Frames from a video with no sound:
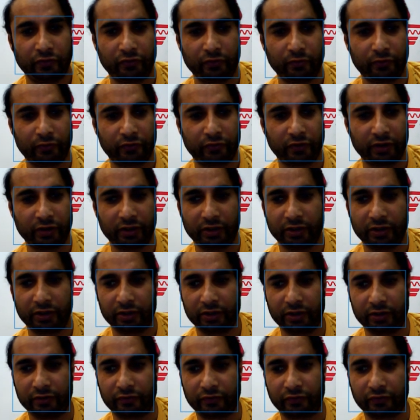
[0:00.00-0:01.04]

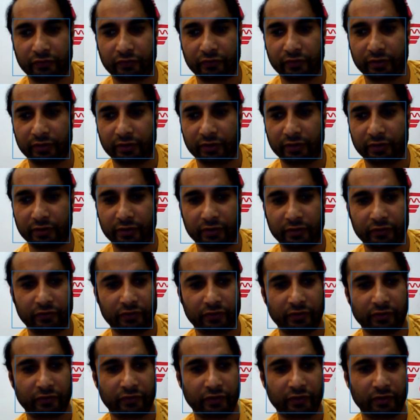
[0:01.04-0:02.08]
SUSE, this edit
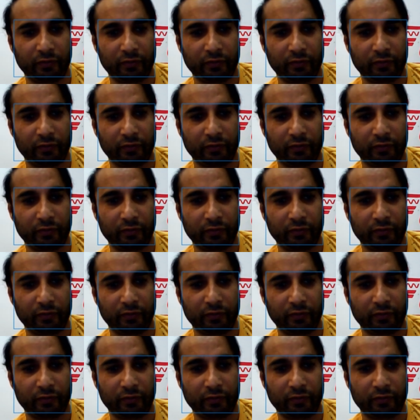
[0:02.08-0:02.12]
instance,